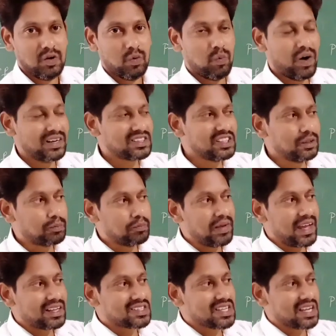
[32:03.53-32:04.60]
Once it
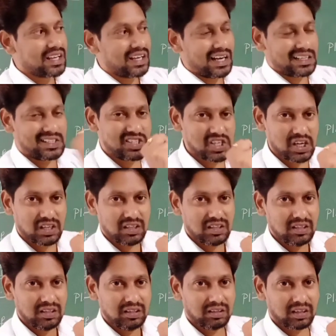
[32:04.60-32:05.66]
makes a cut,
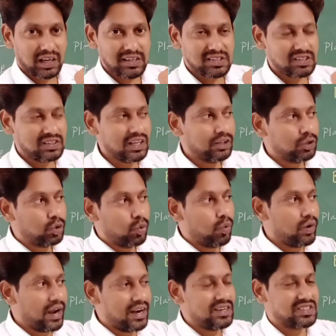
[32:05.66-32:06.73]
right, then
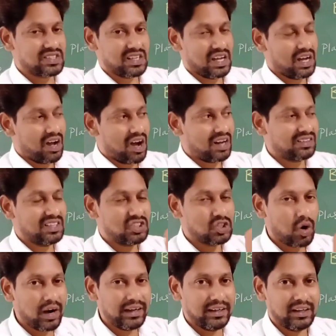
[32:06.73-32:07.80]
two ends, are they
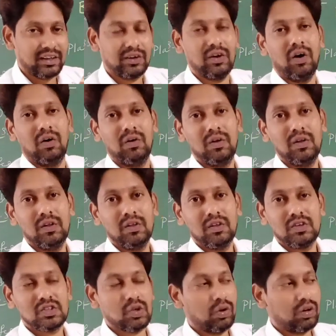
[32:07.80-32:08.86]
joined? No.
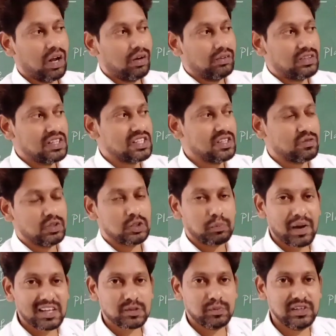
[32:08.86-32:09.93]
So now this is which
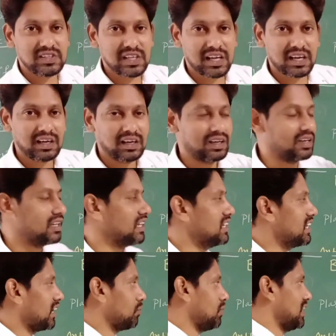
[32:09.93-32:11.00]
plasmid, sir?
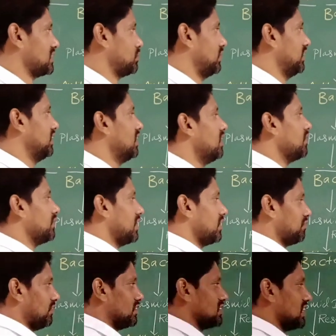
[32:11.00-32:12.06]
Linear plasmid.
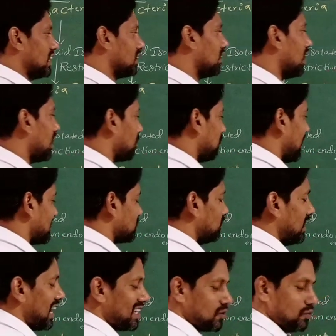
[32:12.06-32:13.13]
Therefore, circular
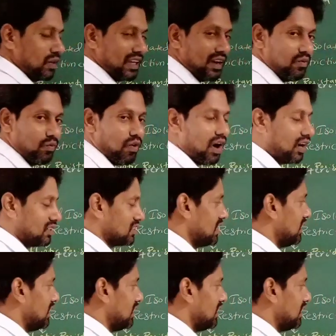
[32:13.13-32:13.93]
plasmid has become what?